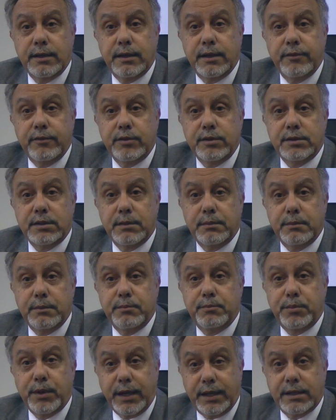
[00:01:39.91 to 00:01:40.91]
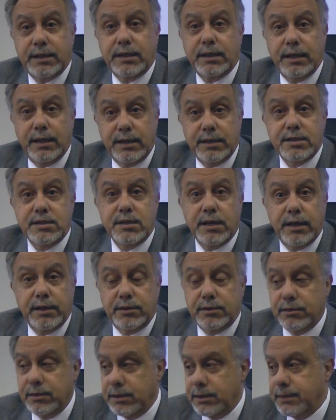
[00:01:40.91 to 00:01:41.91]
give you some practical
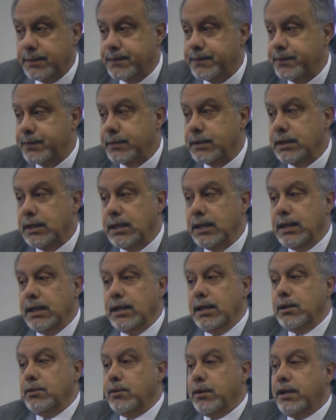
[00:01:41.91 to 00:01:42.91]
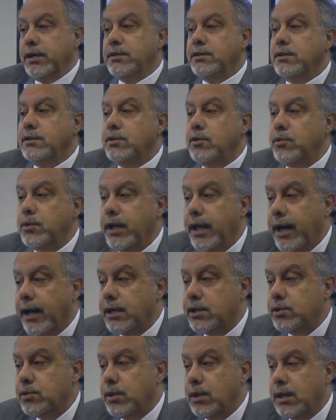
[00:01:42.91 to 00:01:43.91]
insight to it. We'll get into the
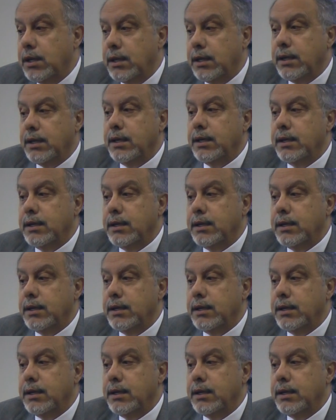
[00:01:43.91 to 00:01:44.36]
actual